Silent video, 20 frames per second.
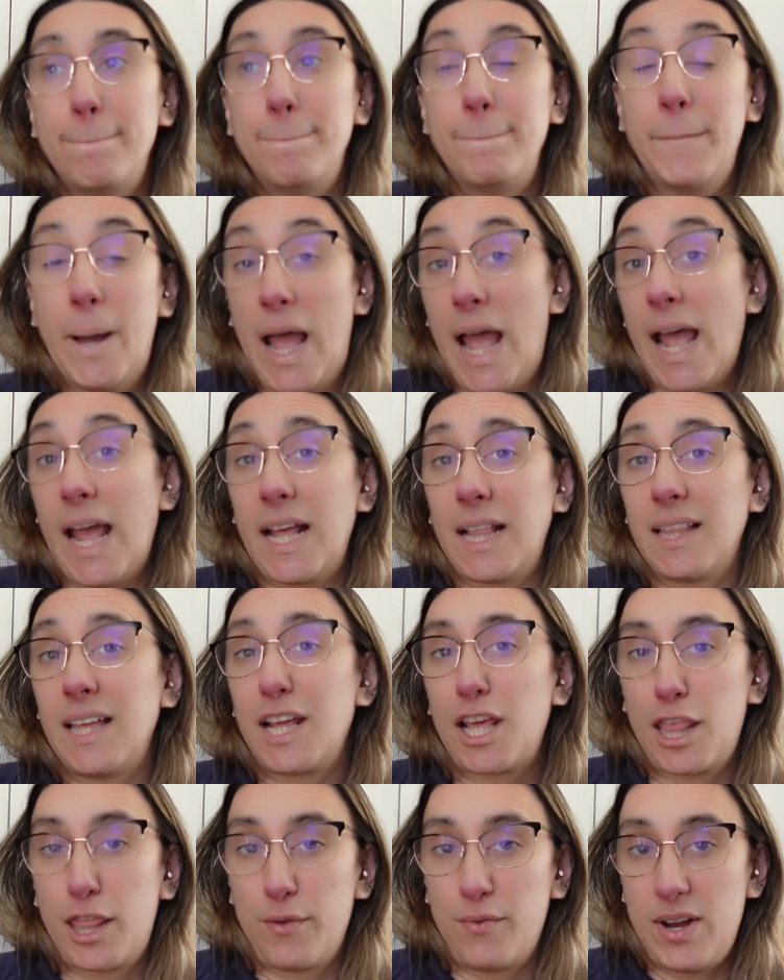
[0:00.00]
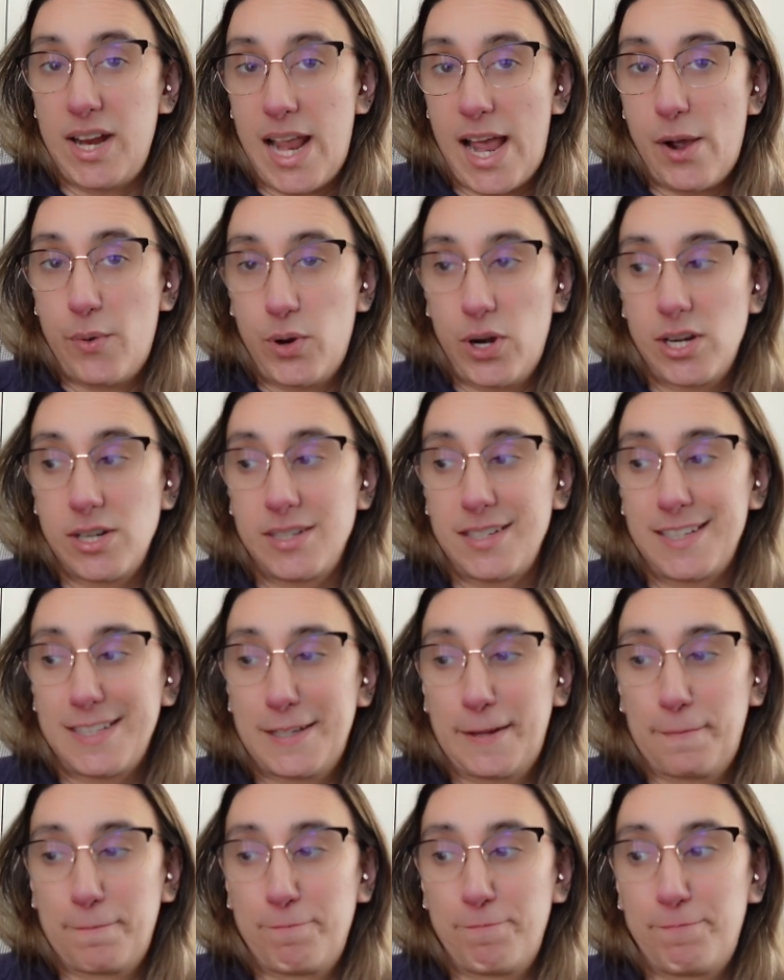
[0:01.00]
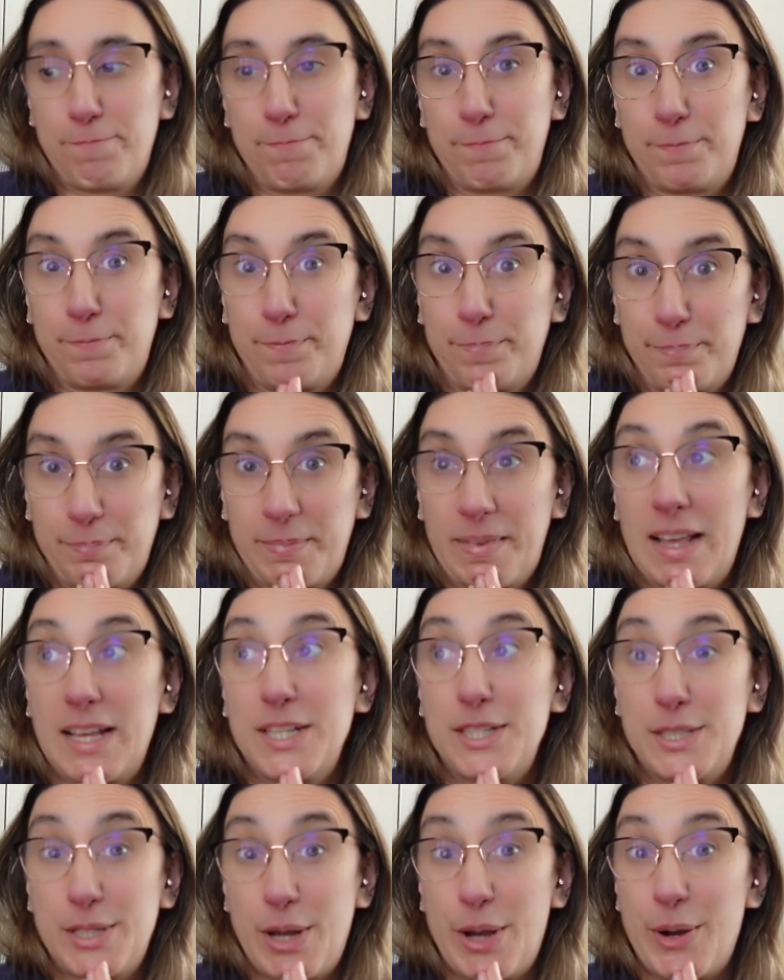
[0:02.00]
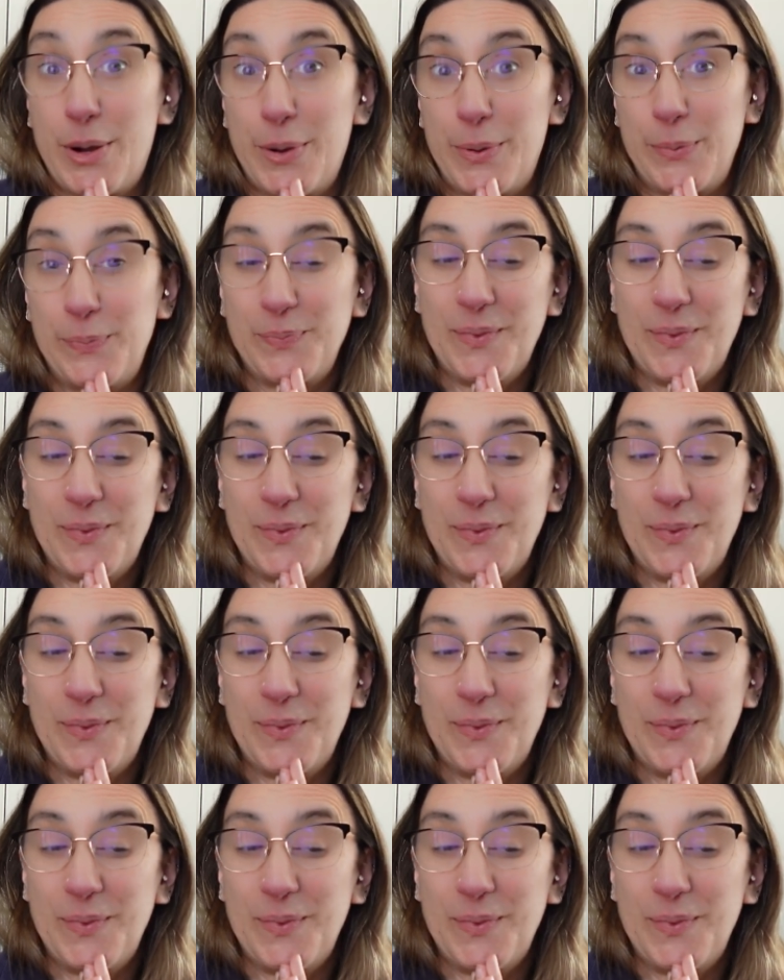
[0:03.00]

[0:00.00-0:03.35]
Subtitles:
by like 3 hours. So